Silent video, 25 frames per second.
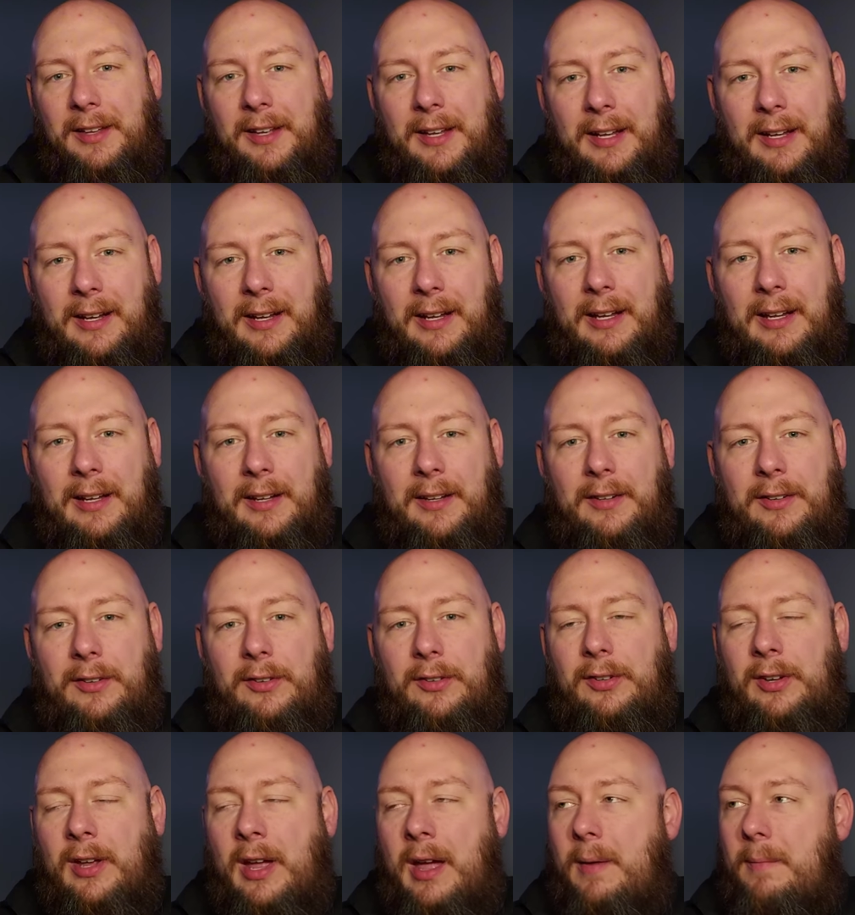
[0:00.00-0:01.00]
thing
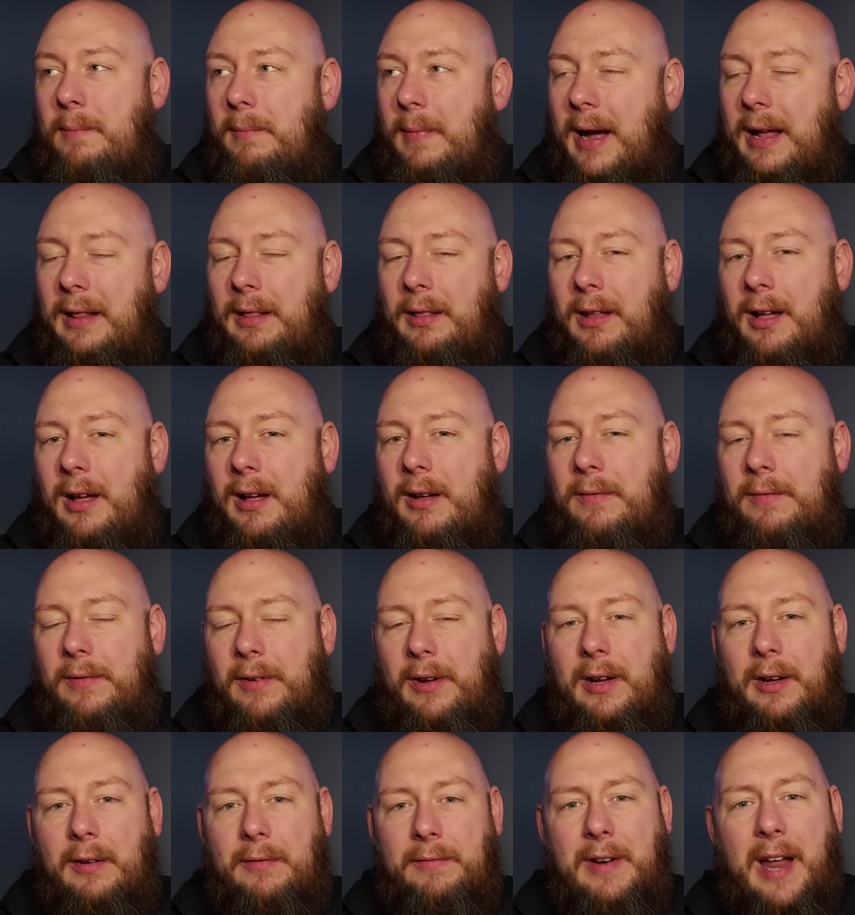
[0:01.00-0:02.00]
is my love
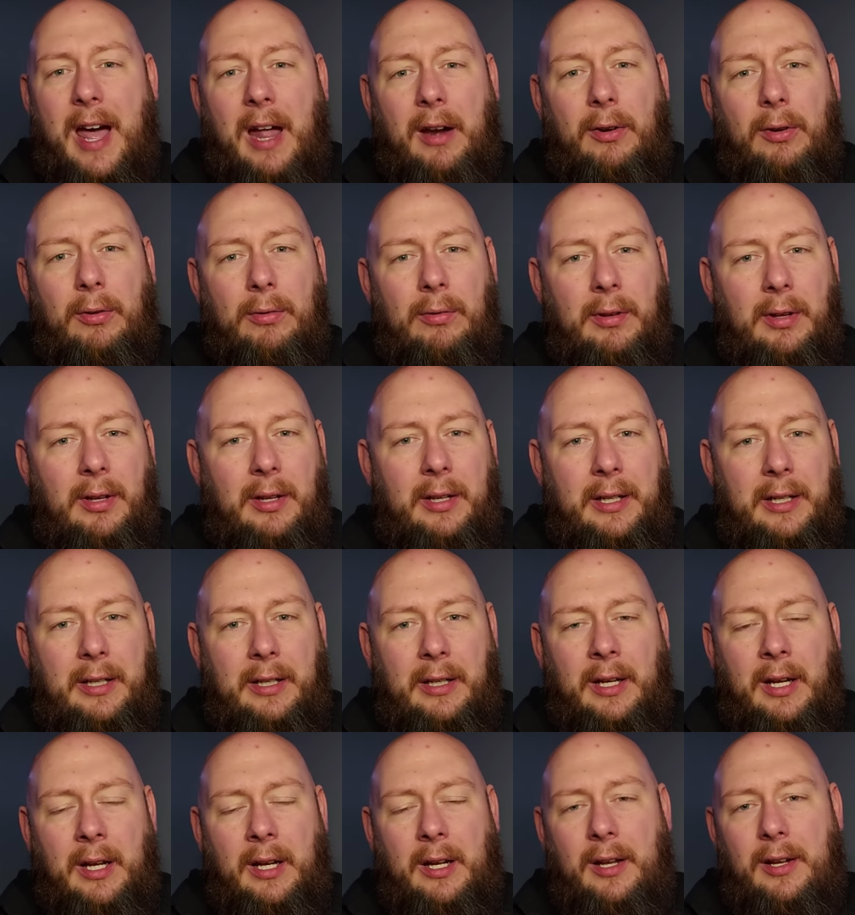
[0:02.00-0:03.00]
of not
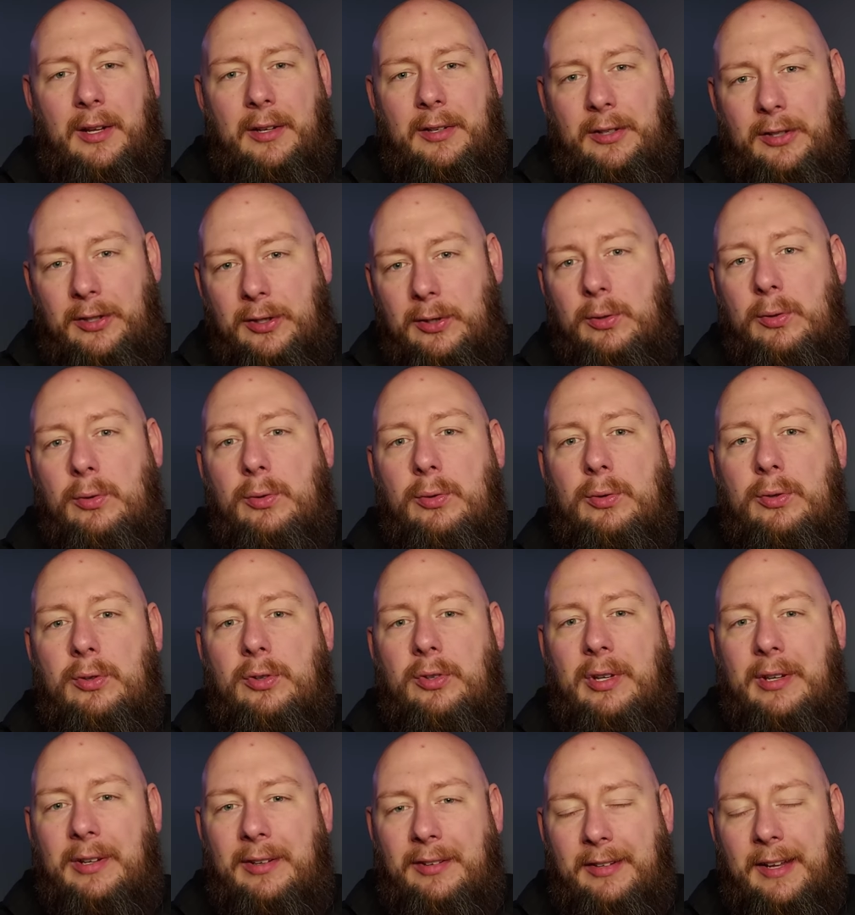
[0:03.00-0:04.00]
only
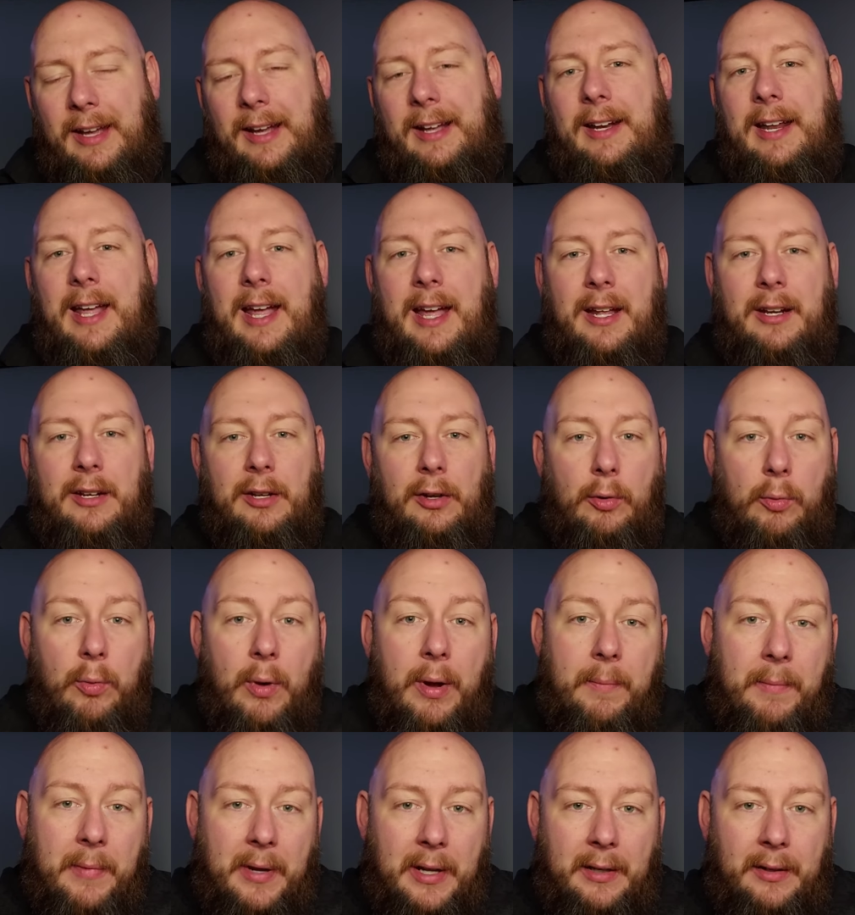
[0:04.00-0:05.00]
used and secondhand
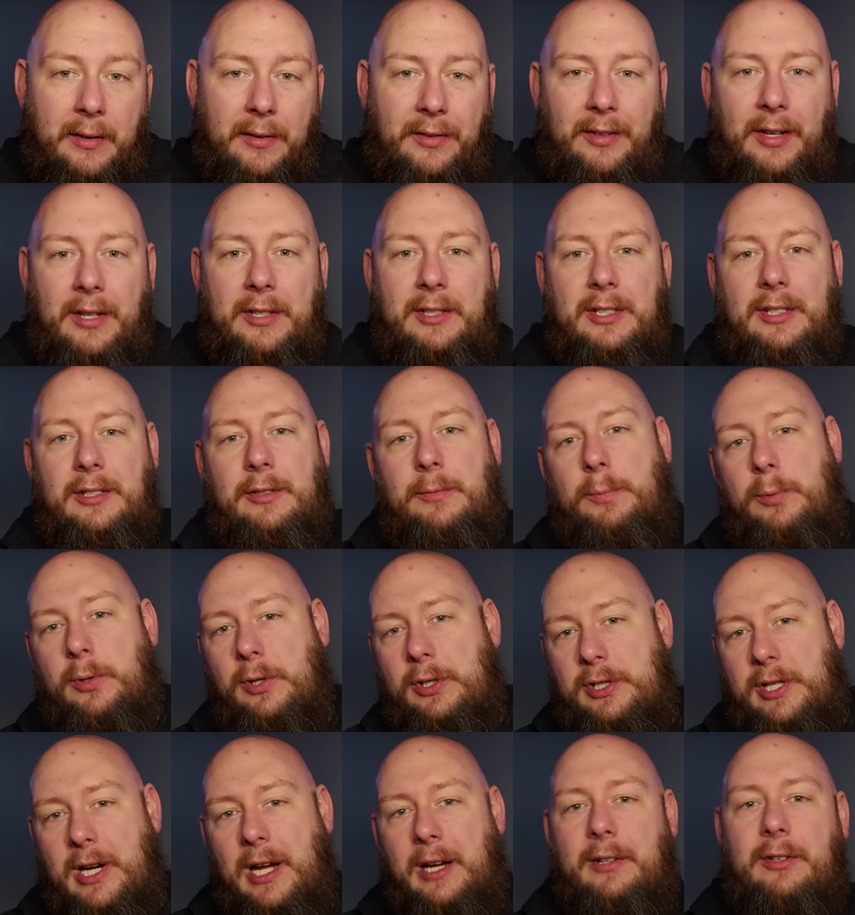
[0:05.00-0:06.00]
equipment, such as
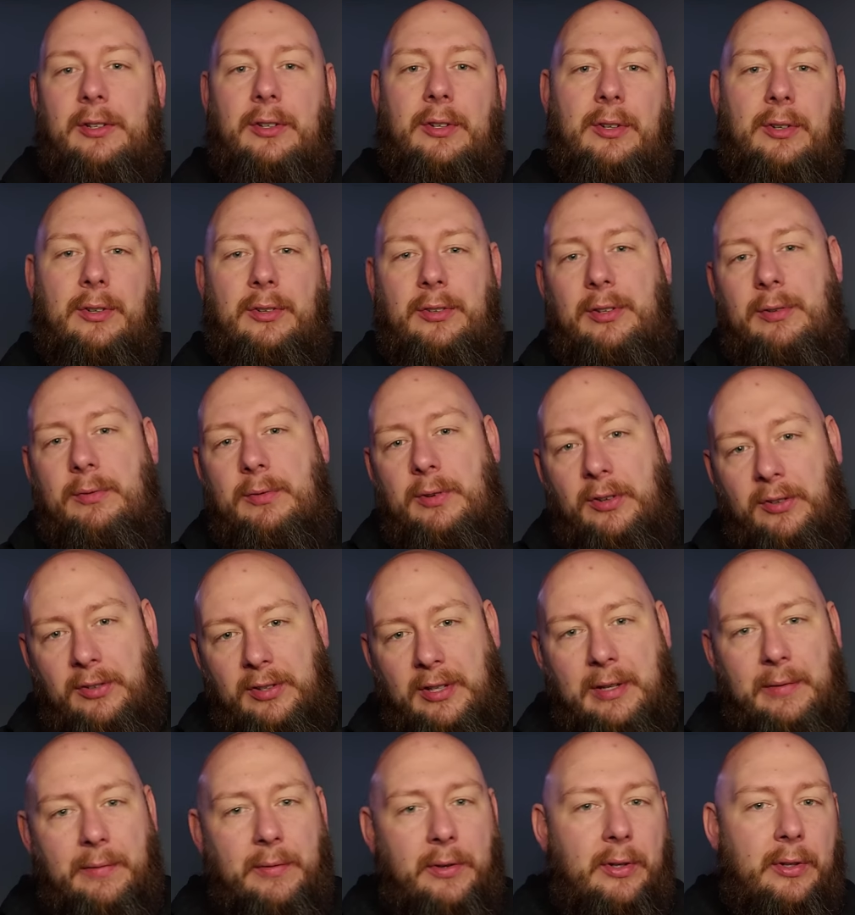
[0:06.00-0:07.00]
projectors and
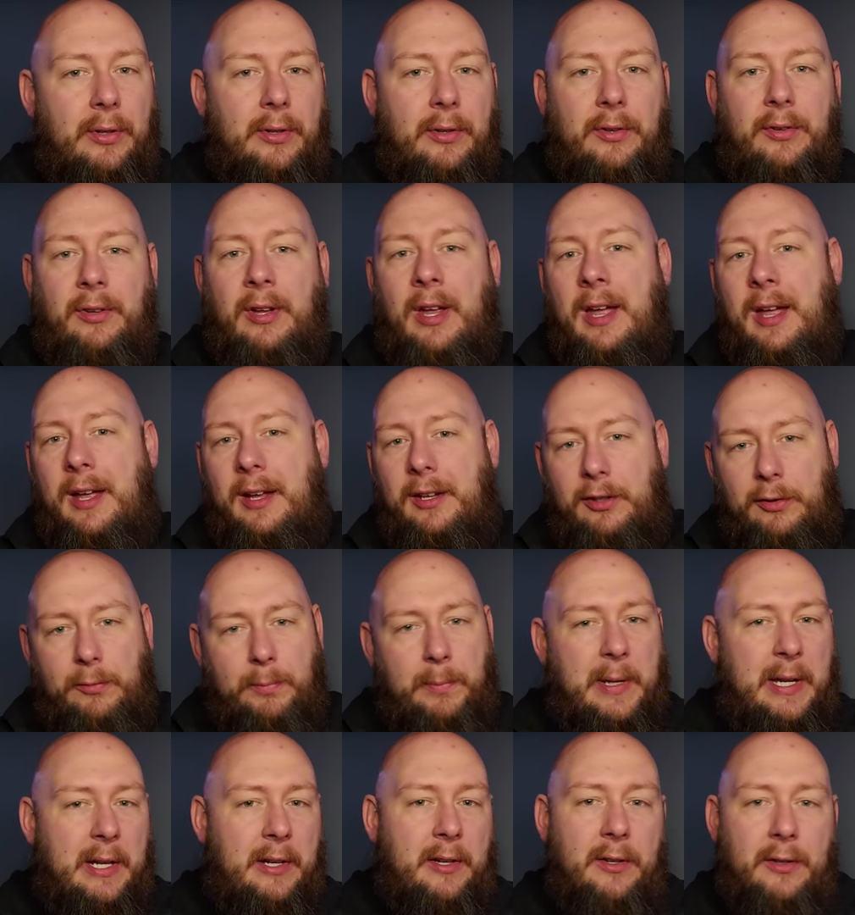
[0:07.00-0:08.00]
receivers,
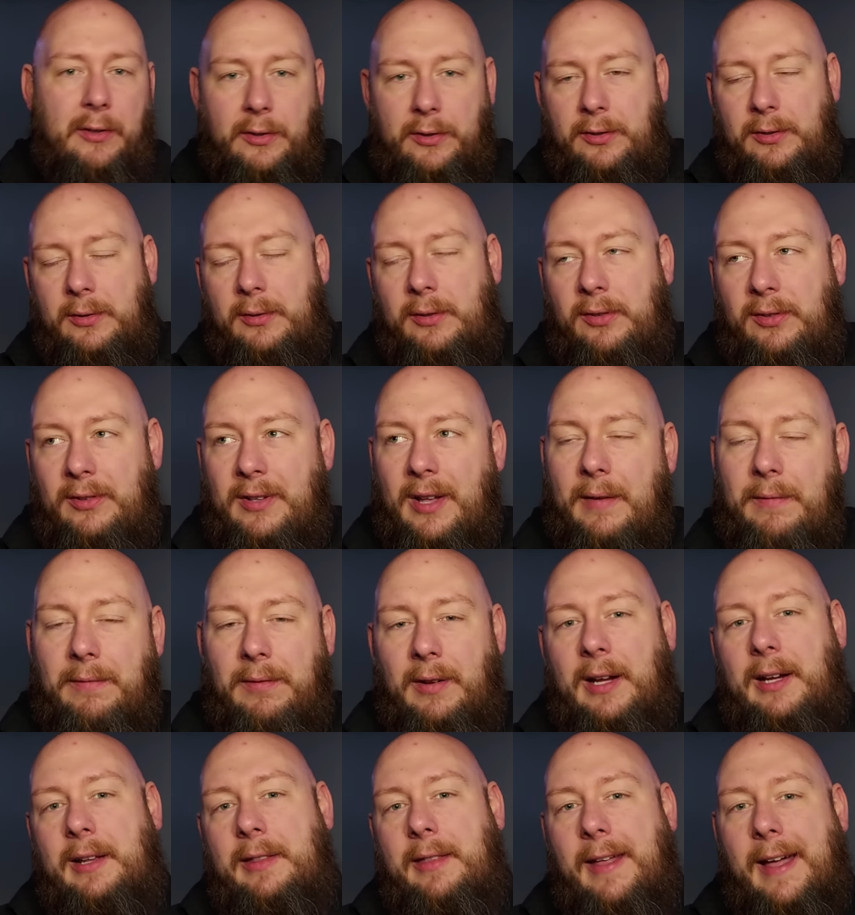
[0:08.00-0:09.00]
speakers, stuff
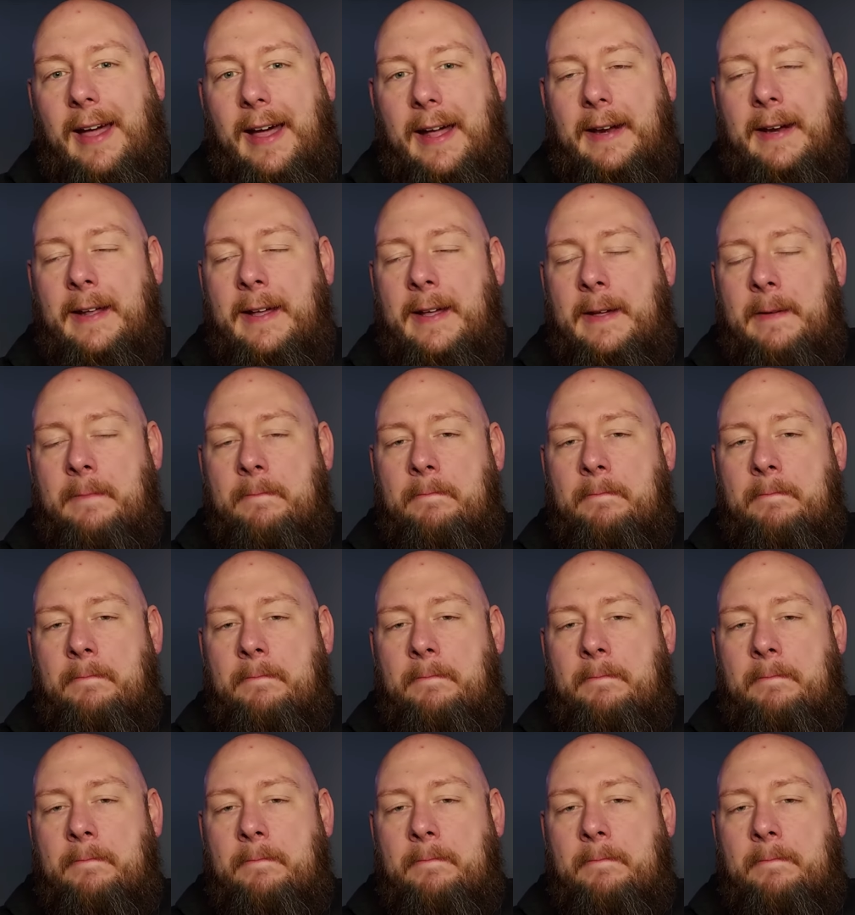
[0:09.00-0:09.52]
like that,